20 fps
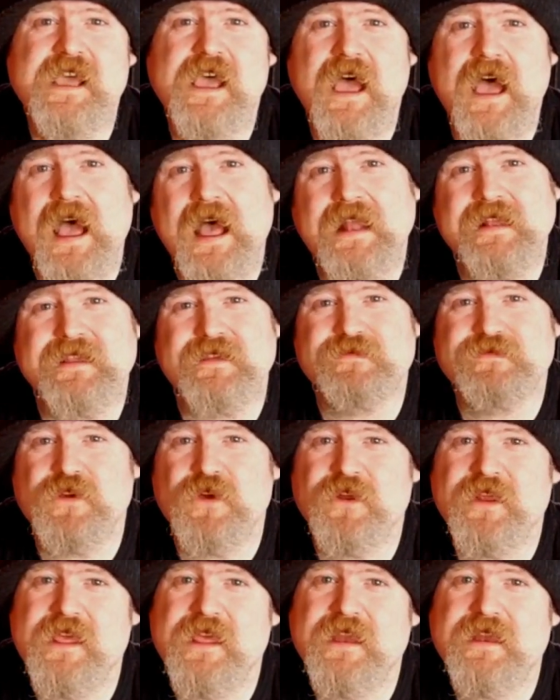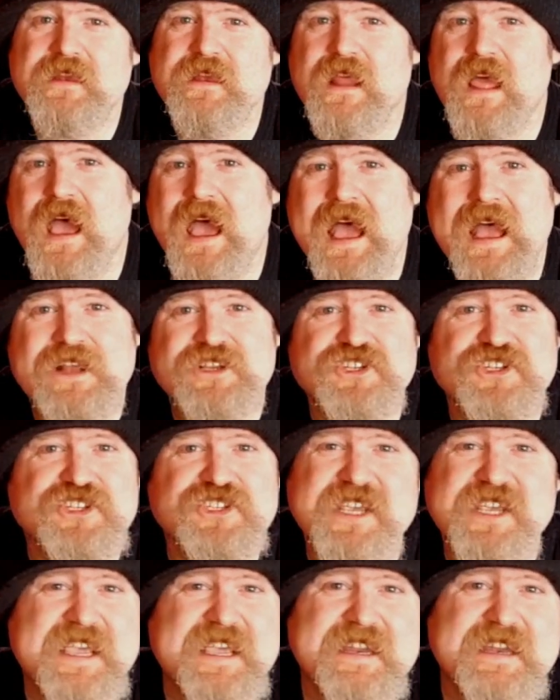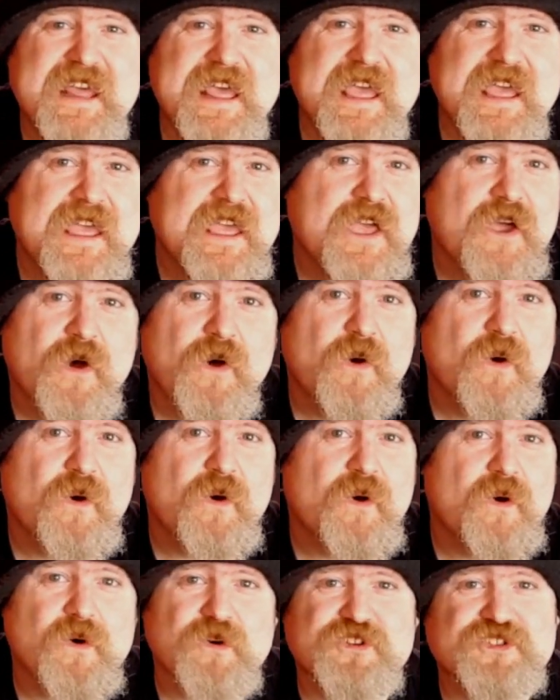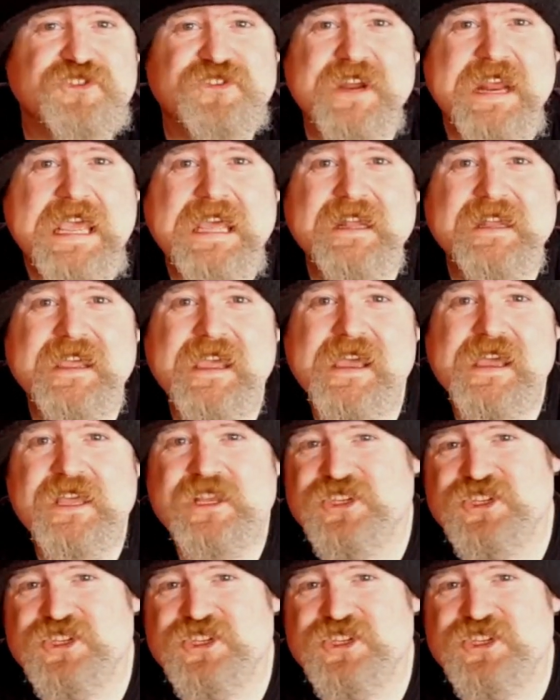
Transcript: And if you're in Argentina or Australia,